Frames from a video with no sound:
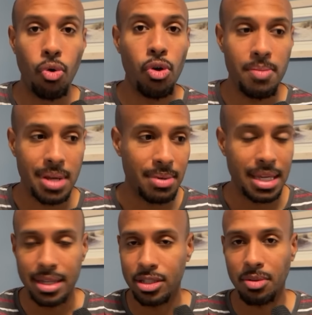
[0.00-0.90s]
Or maybe
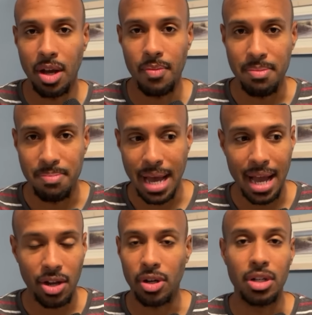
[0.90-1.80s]
he ends up coming
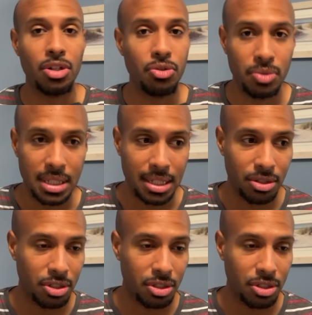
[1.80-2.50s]
back on a new deal.